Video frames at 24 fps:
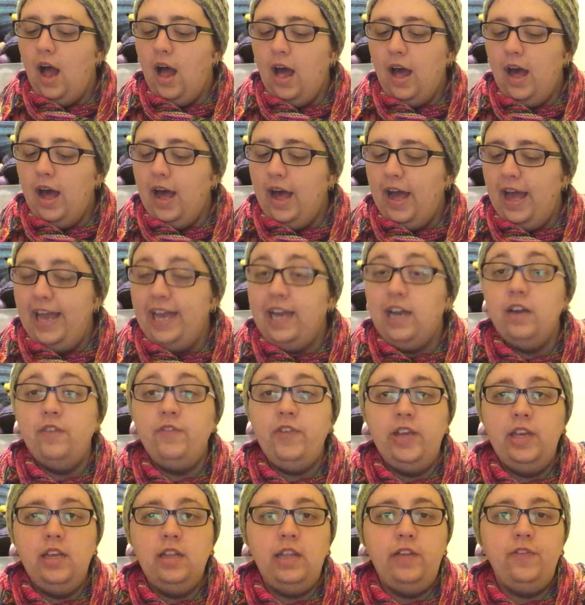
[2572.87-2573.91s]
I
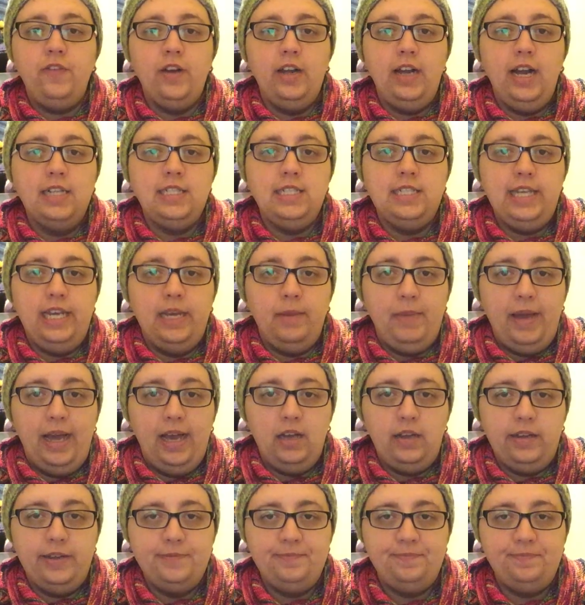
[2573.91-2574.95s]
conveniently forgot to take it
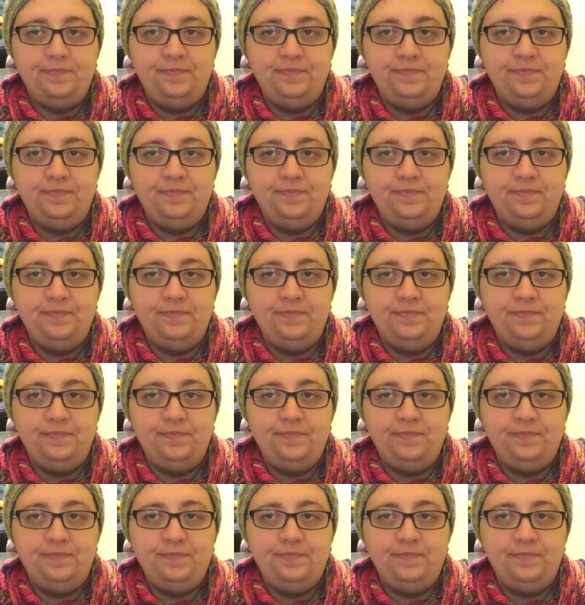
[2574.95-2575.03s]
back.